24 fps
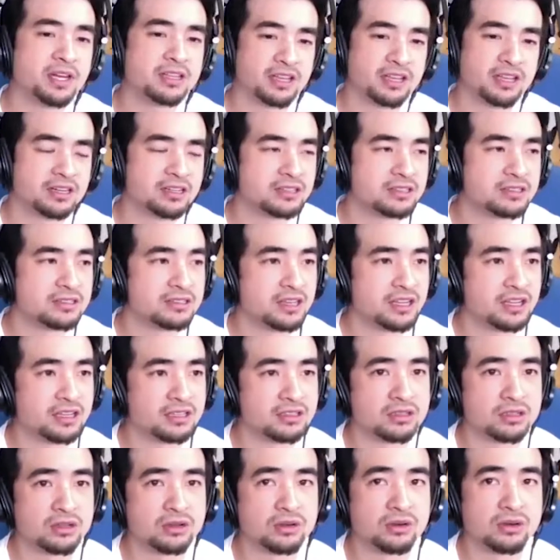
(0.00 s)
the end of the day,
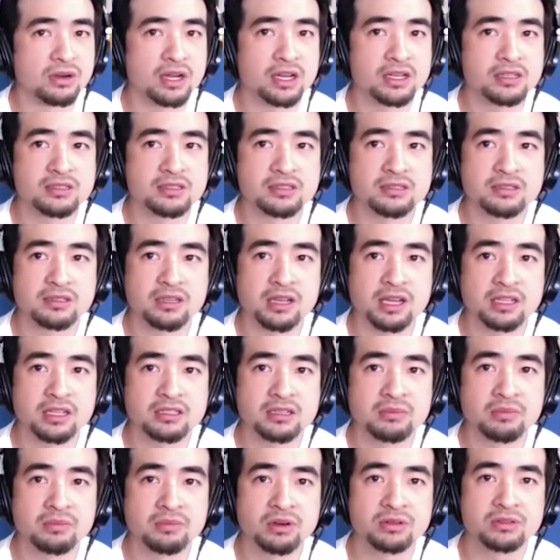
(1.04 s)
too, as
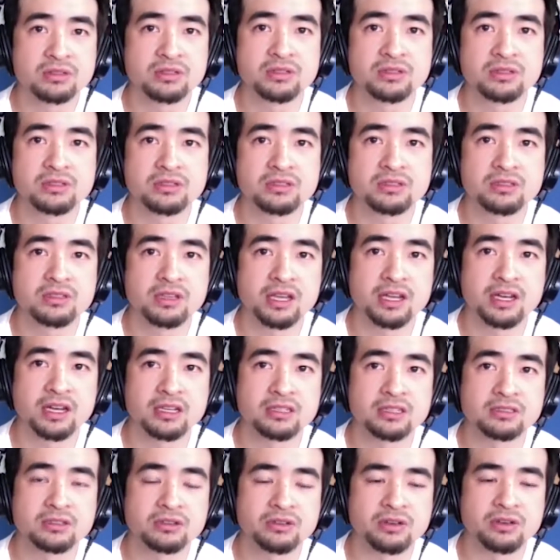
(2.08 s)
composers and
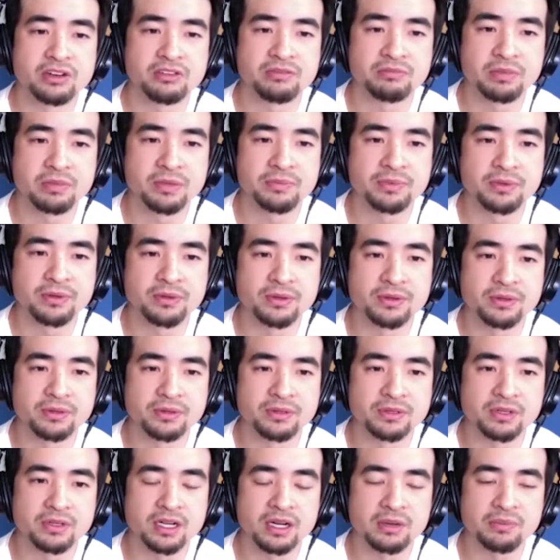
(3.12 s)
as creative people,
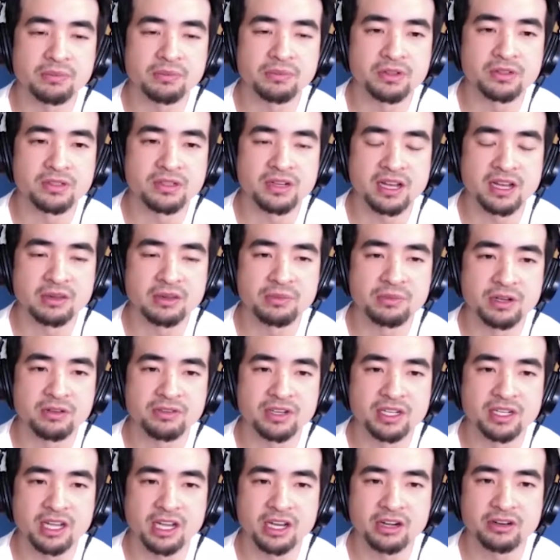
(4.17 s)
there's an element of
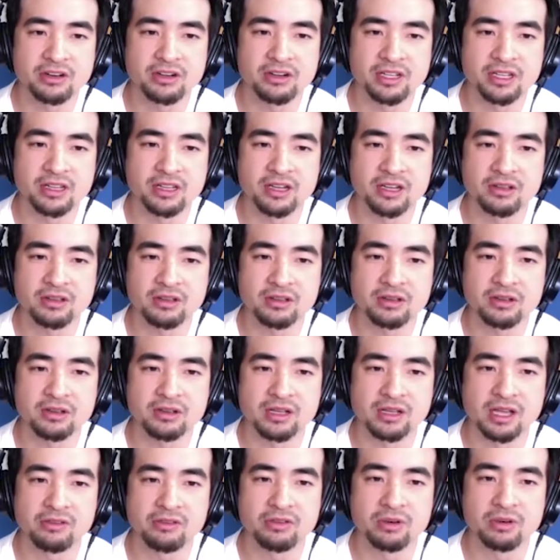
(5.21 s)
integrity that
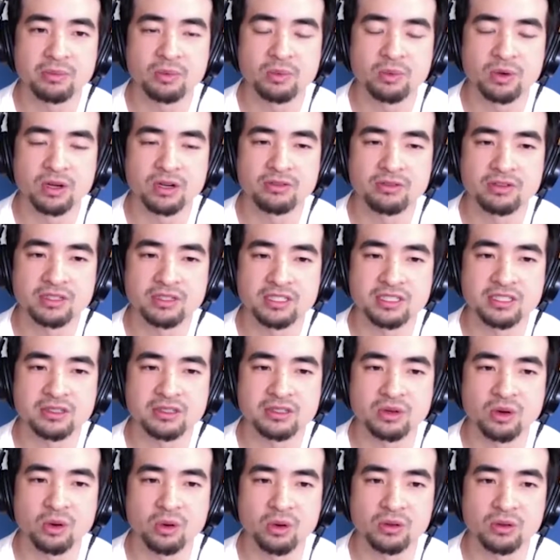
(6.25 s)
every one of us needs
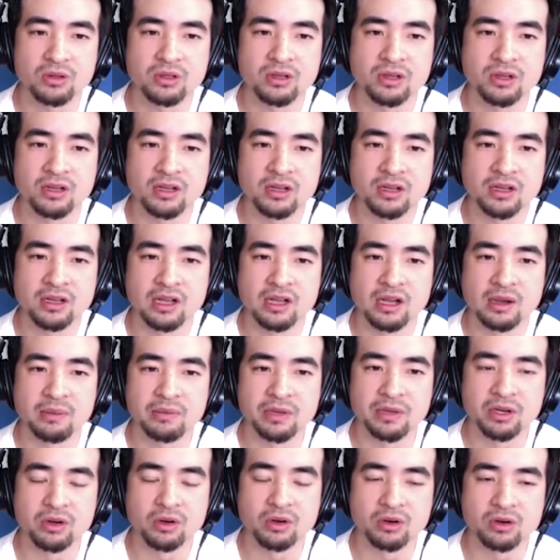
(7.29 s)
to hold
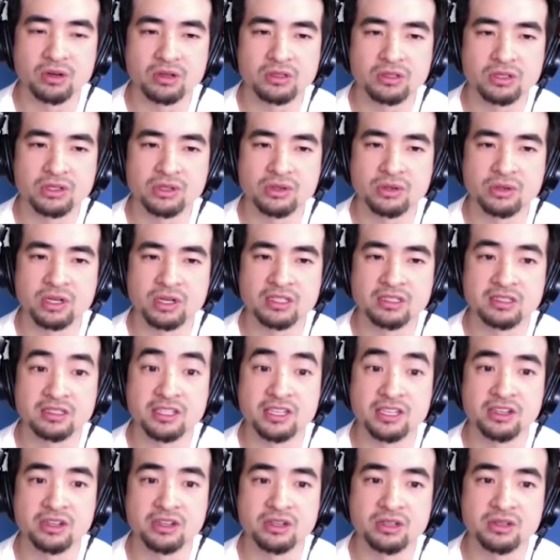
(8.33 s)
in order to
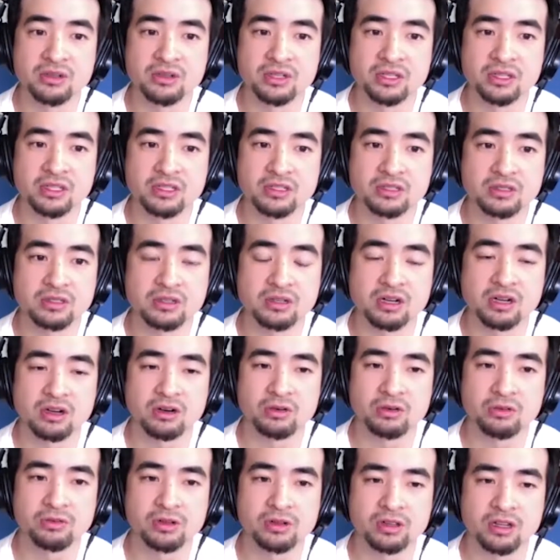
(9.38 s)
continue doing this
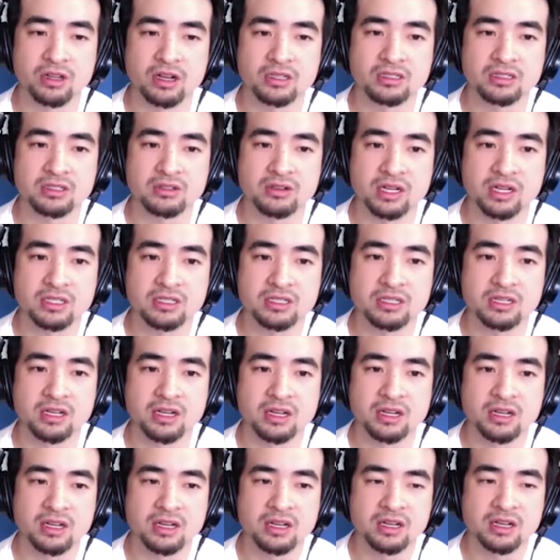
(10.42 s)
over a long stretch.
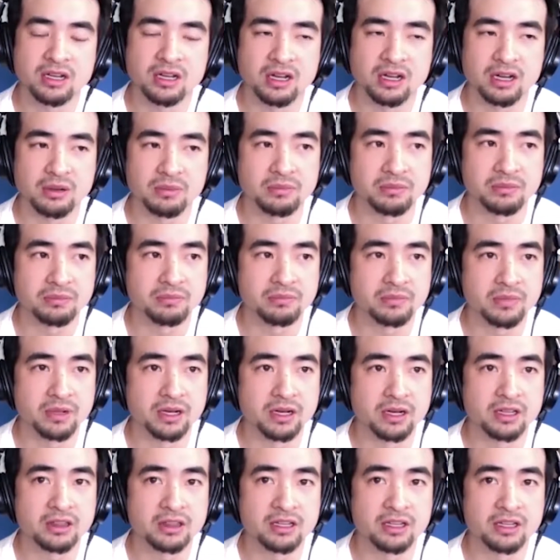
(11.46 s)
And
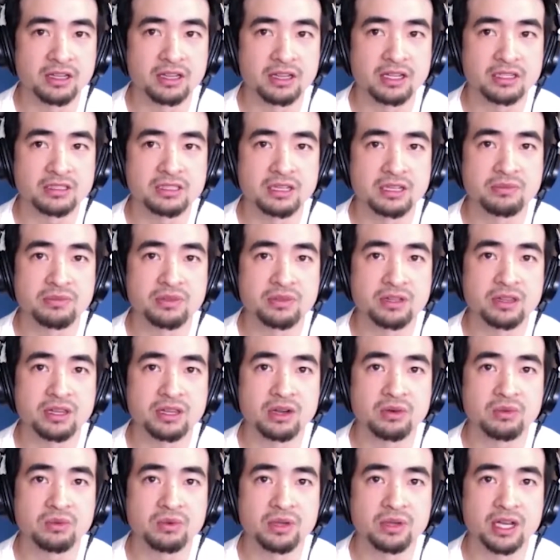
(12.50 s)
I think that's something
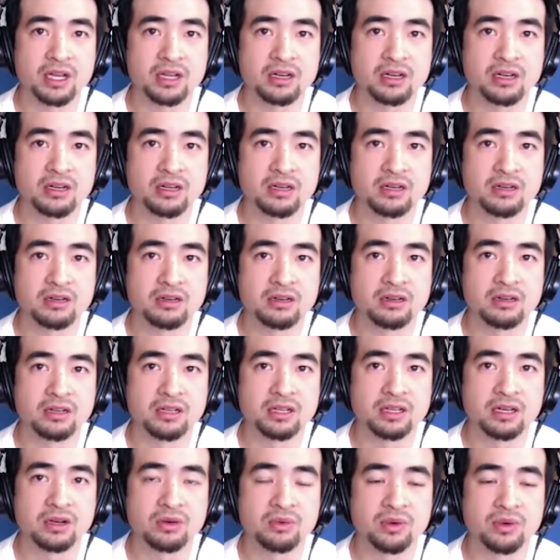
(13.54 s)
that we had,
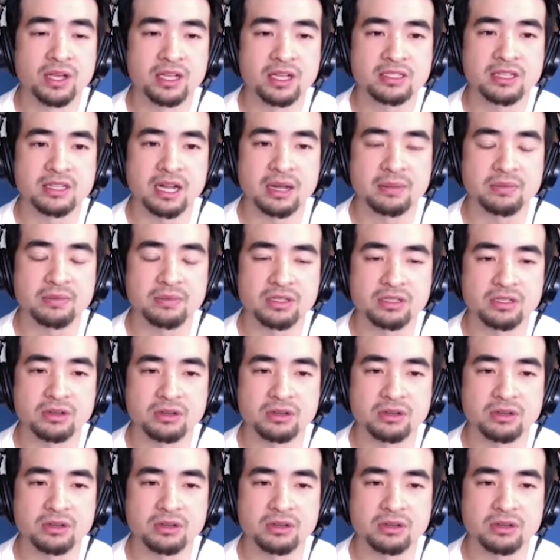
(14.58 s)
in a way, established